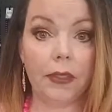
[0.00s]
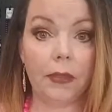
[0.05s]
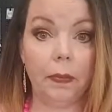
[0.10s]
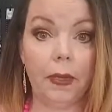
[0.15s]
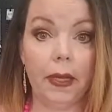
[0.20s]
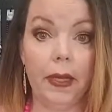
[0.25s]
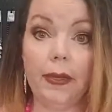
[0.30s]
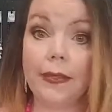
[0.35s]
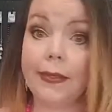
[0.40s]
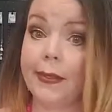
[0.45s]
a
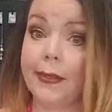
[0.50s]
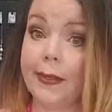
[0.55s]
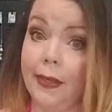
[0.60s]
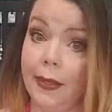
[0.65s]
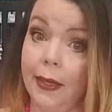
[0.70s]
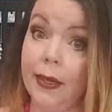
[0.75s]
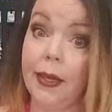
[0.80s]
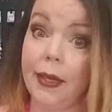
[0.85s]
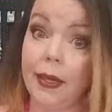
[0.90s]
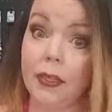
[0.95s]
piece,
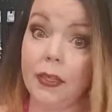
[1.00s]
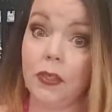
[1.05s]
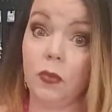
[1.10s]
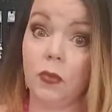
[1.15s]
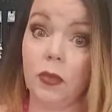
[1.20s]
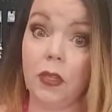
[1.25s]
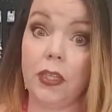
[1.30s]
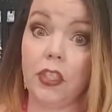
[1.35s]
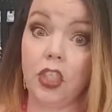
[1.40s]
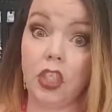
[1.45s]
it's
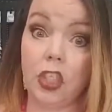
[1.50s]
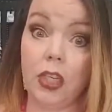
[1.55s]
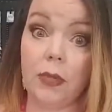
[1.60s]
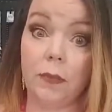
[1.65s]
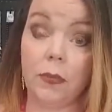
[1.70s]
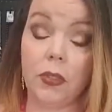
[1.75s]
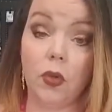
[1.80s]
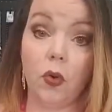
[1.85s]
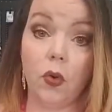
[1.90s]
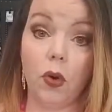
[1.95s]
really
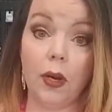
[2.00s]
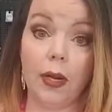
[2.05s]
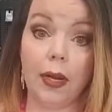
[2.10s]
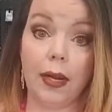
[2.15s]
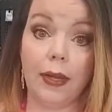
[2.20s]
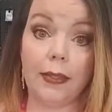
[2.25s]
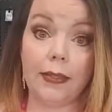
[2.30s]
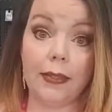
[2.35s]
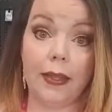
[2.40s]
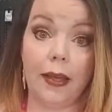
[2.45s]
cheap to
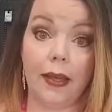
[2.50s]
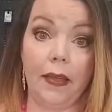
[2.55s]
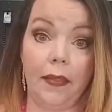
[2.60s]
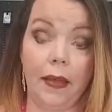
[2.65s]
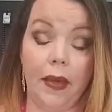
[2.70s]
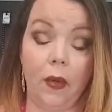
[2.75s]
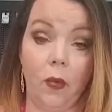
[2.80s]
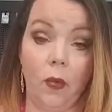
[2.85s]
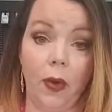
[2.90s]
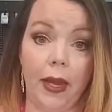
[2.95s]
organize
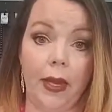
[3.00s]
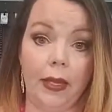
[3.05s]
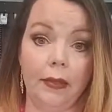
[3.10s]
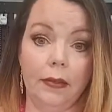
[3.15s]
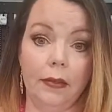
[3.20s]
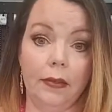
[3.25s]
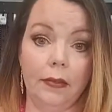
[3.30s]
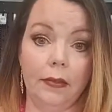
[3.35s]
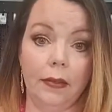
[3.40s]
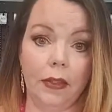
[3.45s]
that way.
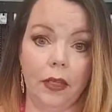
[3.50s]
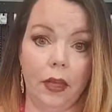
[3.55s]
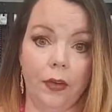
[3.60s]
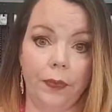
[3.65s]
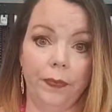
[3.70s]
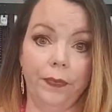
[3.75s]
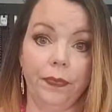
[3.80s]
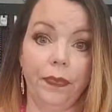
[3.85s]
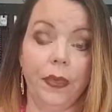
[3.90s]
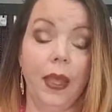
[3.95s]
So,
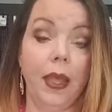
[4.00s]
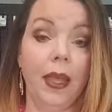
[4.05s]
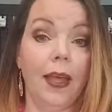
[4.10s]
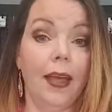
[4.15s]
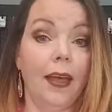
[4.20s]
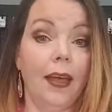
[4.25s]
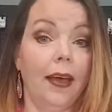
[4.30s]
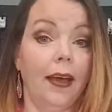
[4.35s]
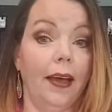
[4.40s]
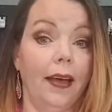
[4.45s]

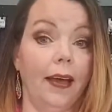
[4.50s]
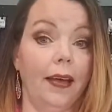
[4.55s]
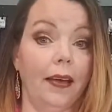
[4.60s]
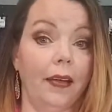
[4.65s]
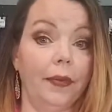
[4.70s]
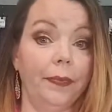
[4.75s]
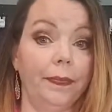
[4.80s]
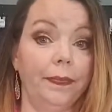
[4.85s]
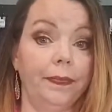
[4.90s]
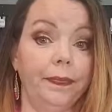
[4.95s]

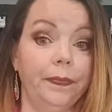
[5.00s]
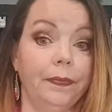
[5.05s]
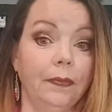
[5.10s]
8